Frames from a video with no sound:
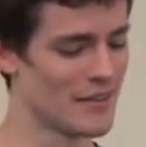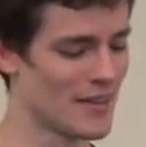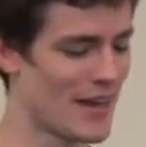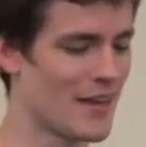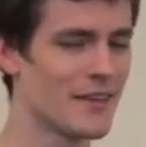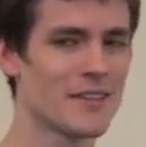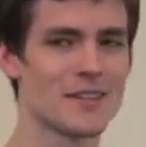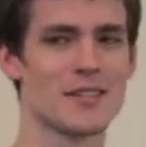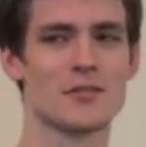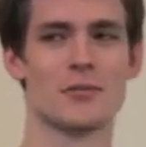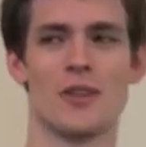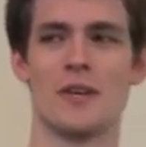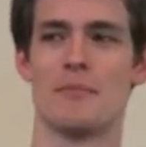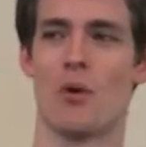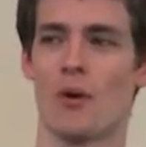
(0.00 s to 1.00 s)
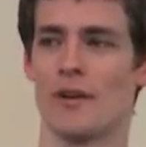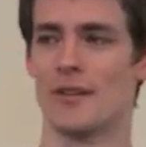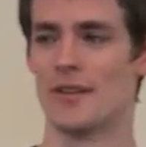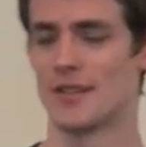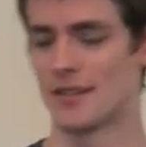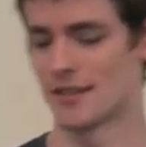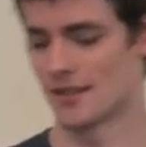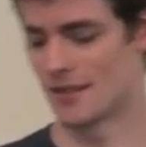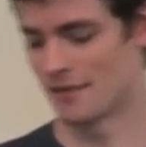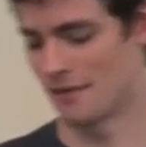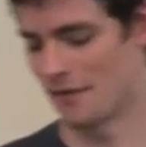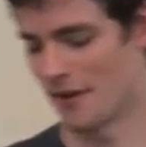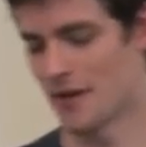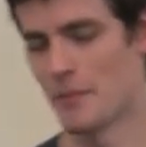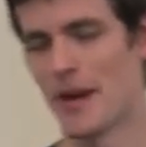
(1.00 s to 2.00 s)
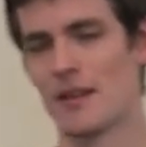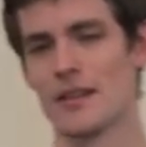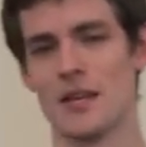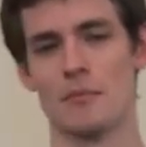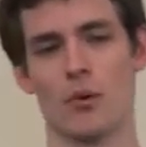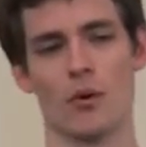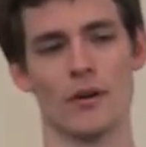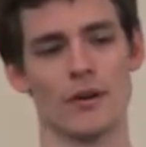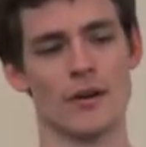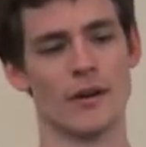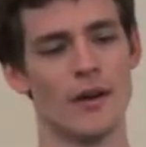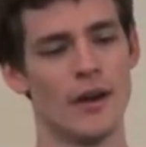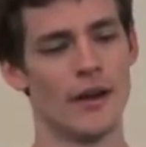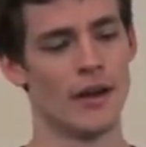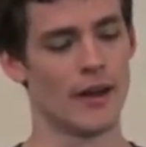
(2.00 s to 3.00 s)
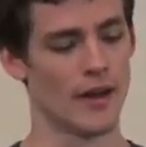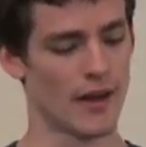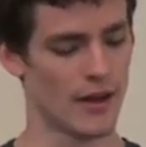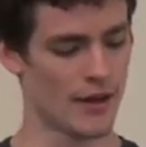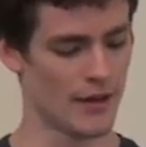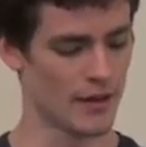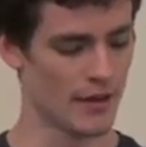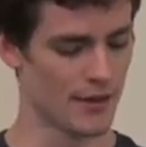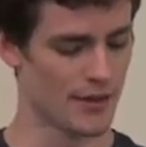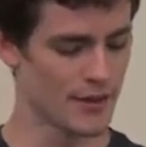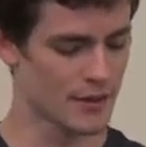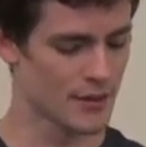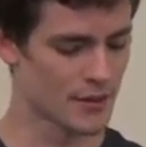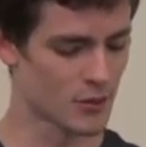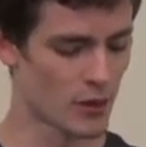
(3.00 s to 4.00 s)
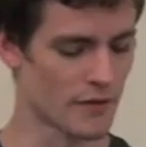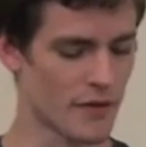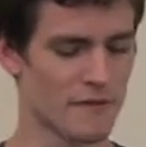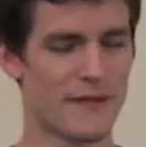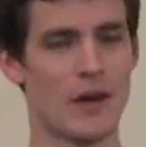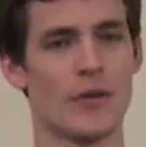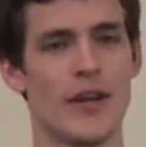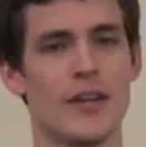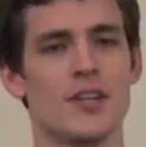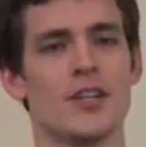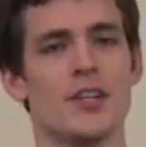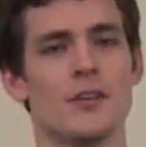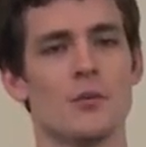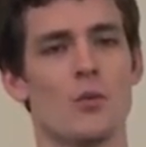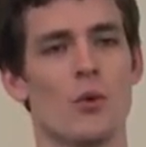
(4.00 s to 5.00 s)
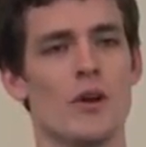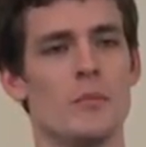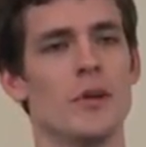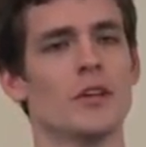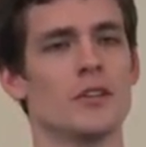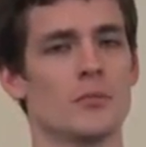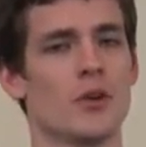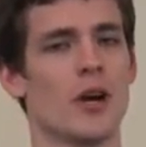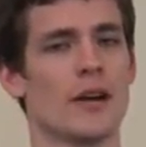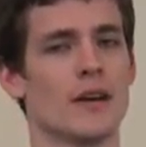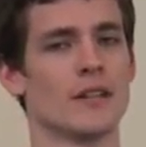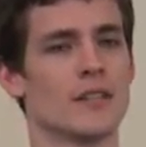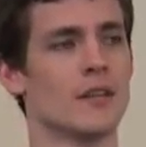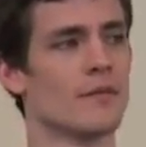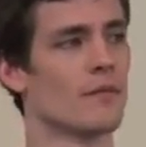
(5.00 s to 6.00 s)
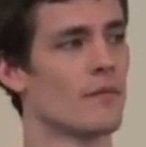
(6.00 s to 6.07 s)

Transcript: I think this is really important. This is fundamentally important. This is sort of the foundation where you build your product.